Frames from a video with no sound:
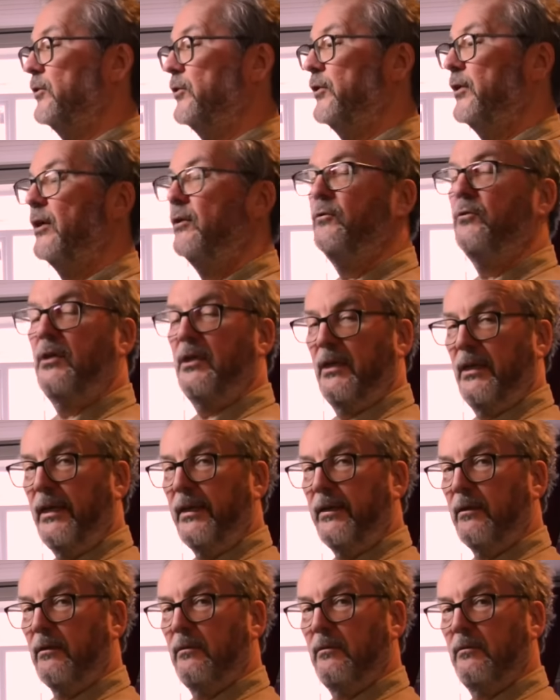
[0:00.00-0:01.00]
no
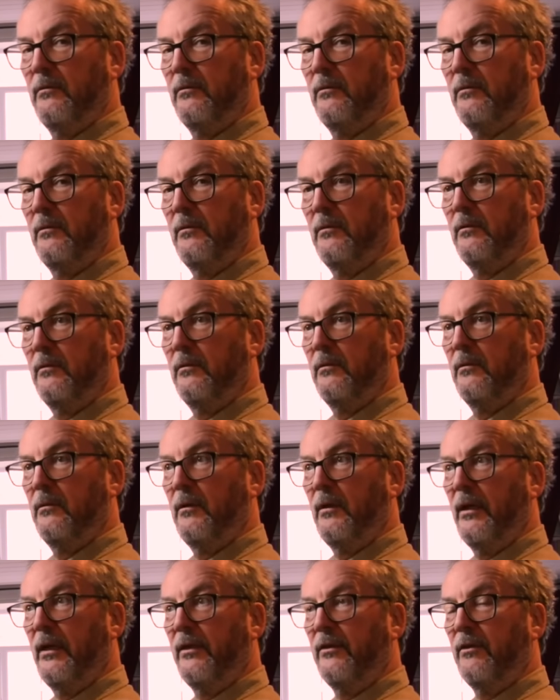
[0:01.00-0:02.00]
click
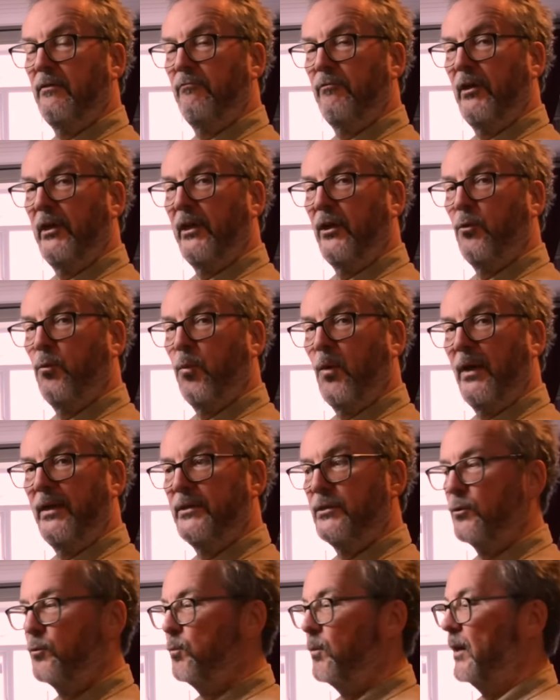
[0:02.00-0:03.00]
and are really
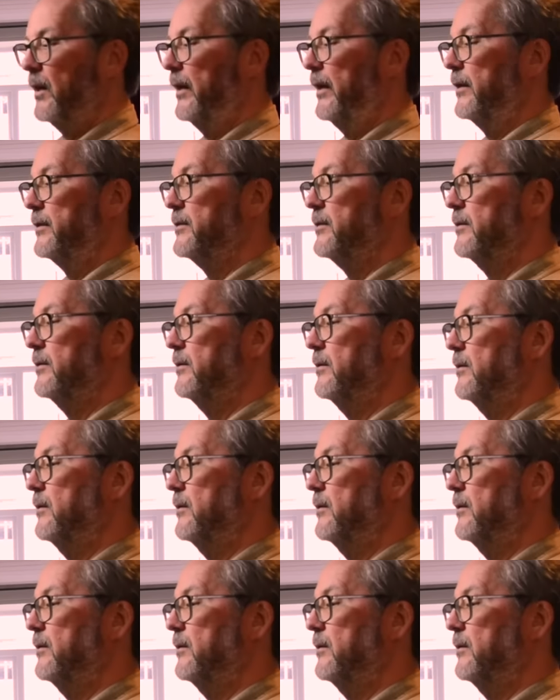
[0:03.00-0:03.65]
quite quiet.